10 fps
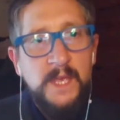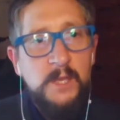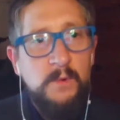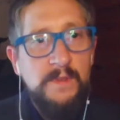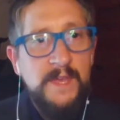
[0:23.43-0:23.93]

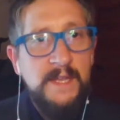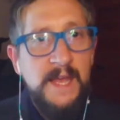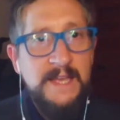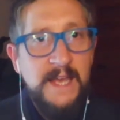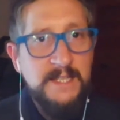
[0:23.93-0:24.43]
you were then,
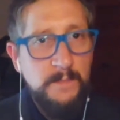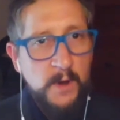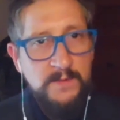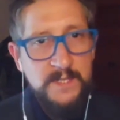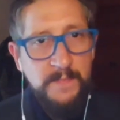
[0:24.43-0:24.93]
as
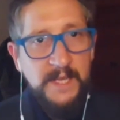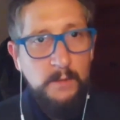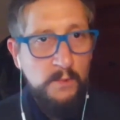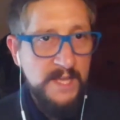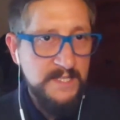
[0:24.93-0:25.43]
opposed to being
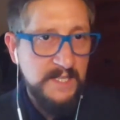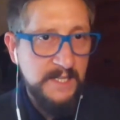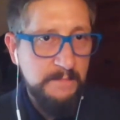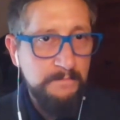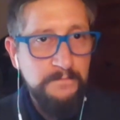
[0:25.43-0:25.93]

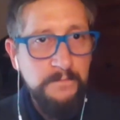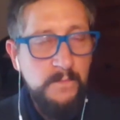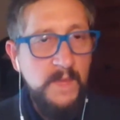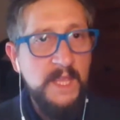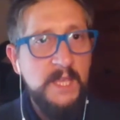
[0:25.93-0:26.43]
arrested,
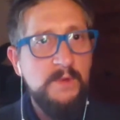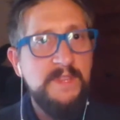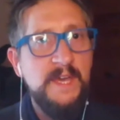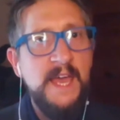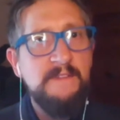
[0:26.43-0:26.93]
you would
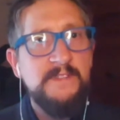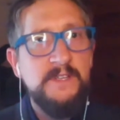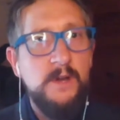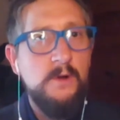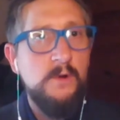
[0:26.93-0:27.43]
then have to
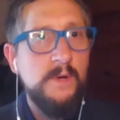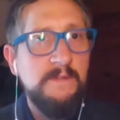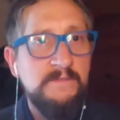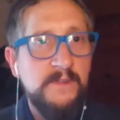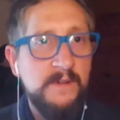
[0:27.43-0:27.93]
go
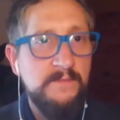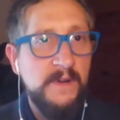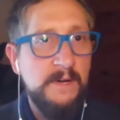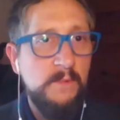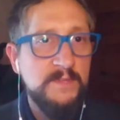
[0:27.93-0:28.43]
in front of
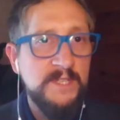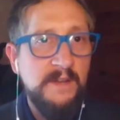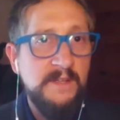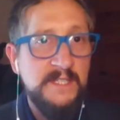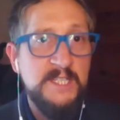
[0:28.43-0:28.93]
what was
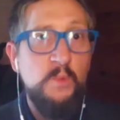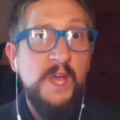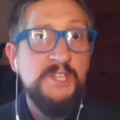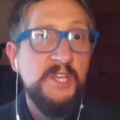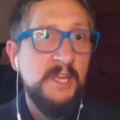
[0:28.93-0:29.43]
called a
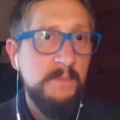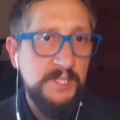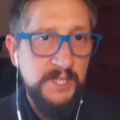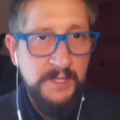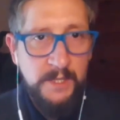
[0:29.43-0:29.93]
dissuasion
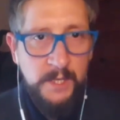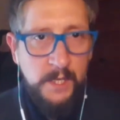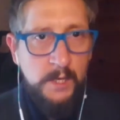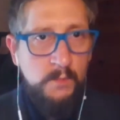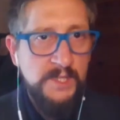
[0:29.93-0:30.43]
commission,
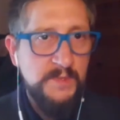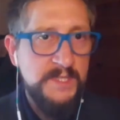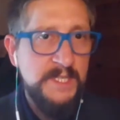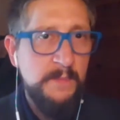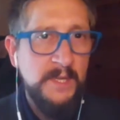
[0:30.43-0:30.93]
which
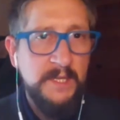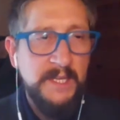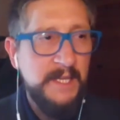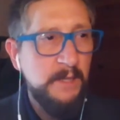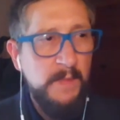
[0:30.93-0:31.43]
was
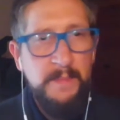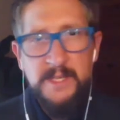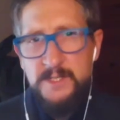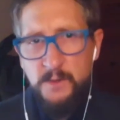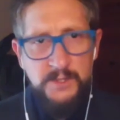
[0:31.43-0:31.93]
typically, you know, maybe a
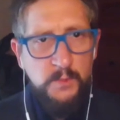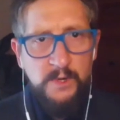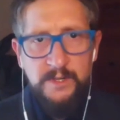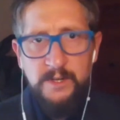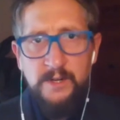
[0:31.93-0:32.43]
social
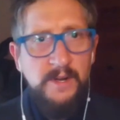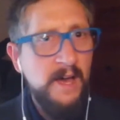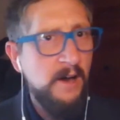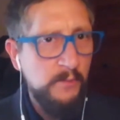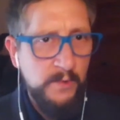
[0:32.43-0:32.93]
worker, a
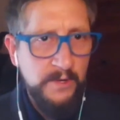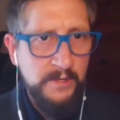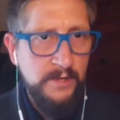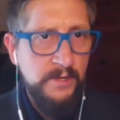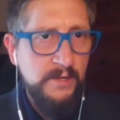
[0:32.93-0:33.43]
health
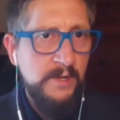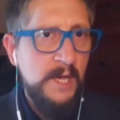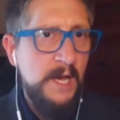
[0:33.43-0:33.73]
worker,